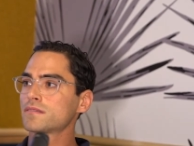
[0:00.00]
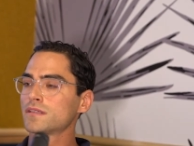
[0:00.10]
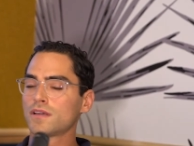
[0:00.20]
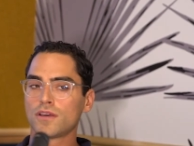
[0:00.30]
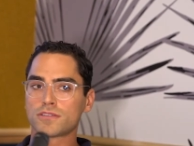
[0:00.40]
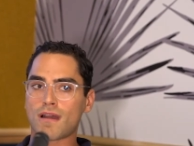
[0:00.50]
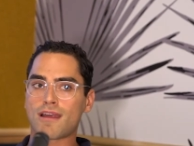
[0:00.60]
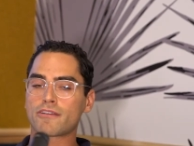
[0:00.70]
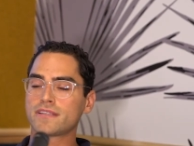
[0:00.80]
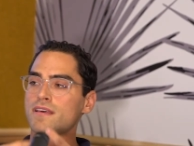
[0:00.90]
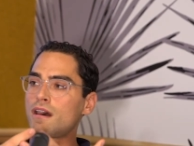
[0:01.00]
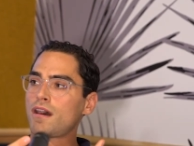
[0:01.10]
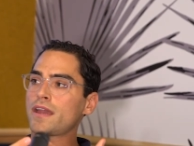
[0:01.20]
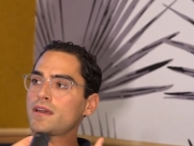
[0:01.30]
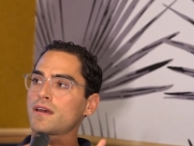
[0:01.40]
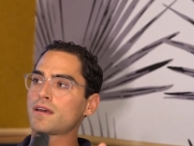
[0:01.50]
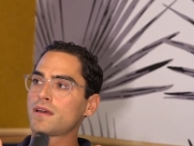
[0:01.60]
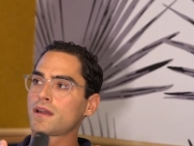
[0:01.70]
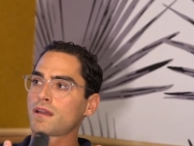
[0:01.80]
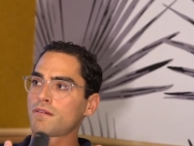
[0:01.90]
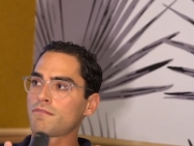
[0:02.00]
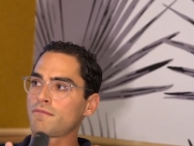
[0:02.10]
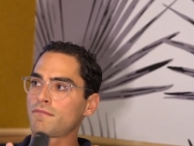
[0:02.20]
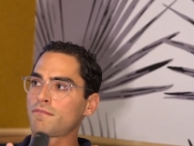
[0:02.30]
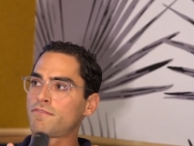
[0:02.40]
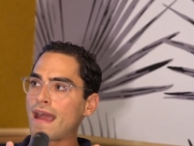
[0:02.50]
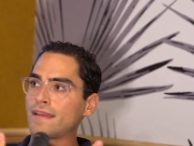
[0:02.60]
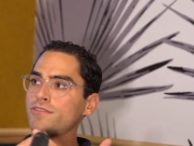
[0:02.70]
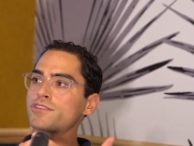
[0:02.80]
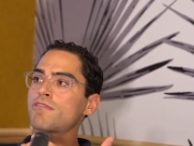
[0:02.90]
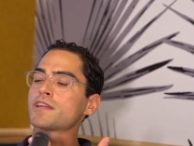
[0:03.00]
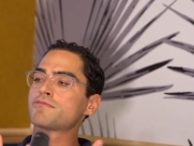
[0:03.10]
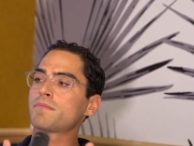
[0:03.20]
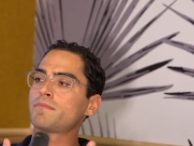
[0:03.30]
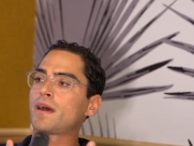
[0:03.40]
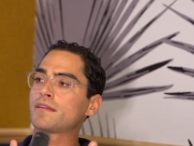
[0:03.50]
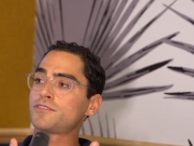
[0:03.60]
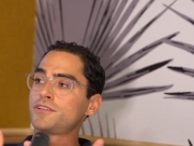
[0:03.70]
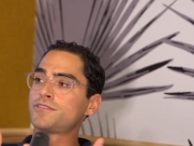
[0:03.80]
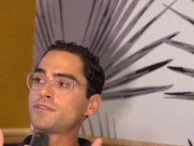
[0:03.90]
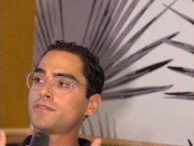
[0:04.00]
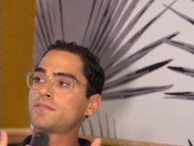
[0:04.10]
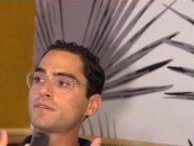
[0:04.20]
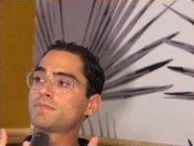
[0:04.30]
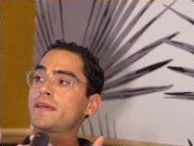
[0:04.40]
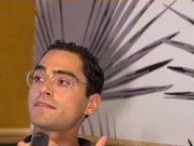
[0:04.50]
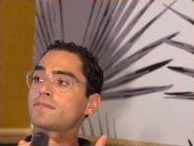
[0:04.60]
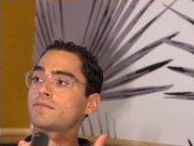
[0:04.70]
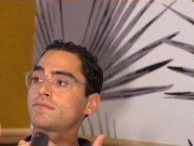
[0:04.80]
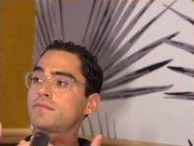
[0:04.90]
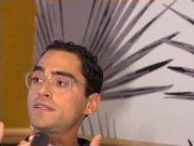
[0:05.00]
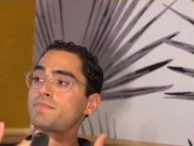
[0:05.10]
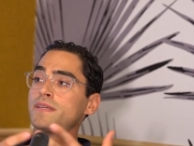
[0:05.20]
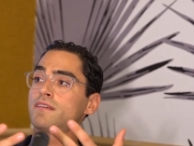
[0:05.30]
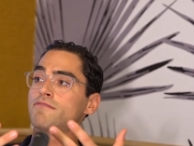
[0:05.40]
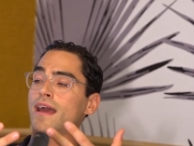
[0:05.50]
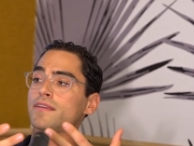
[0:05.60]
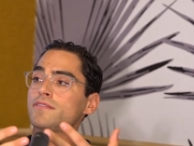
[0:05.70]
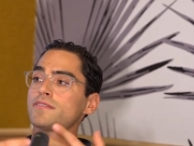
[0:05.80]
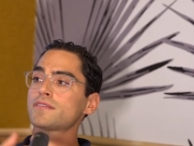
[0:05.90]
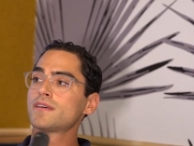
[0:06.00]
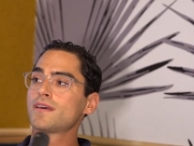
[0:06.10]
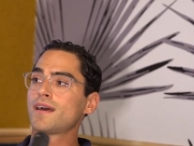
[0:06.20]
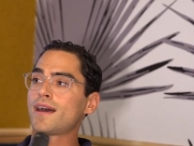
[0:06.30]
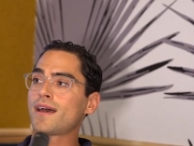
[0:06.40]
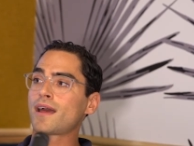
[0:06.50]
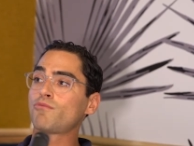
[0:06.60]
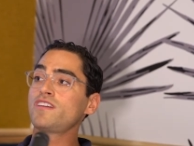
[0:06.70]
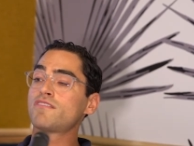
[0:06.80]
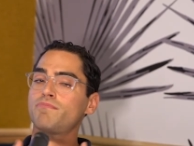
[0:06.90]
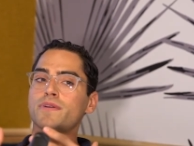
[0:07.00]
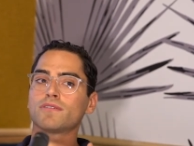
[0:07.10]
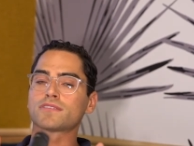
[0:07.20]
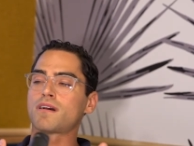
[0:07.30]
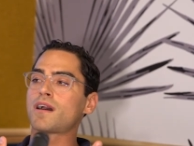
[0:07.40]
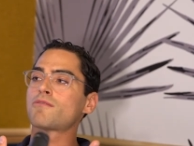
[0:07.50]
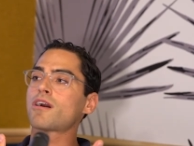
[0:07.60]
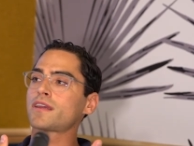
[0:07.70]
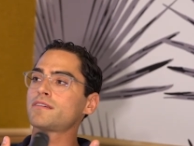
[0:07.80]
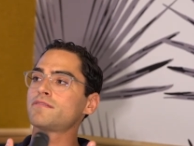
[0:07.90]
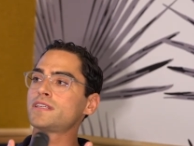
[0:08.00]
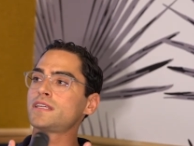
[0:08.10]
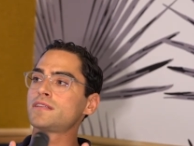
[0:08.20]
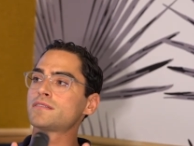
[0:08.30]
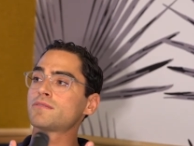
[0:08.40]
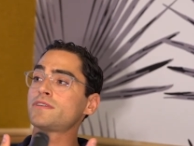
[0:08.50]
Mm-hmm. So our entire value structure at, at G two is based on these PEAK values. Uh, and we have built a hierarchy of needs that